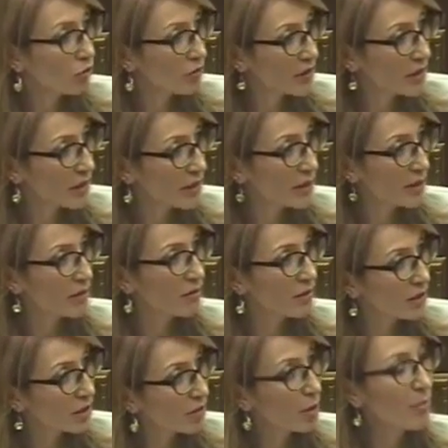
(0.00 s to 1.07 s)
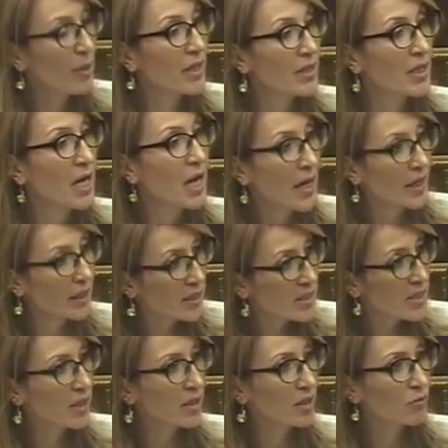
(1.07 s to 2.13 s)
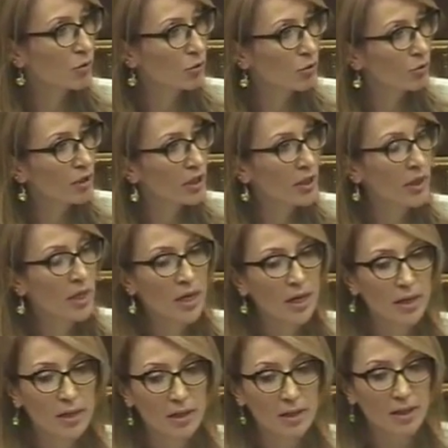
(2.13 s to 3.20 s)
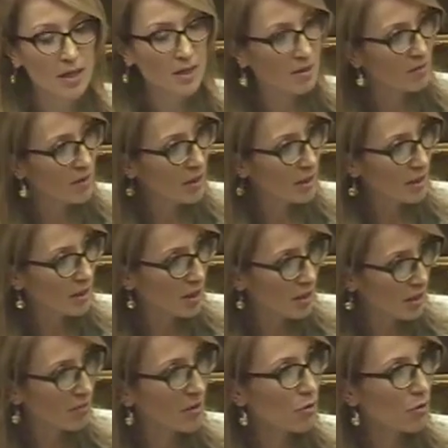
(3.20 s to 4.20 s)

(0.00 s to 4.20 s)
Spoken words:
So the leverage that the parliament has over the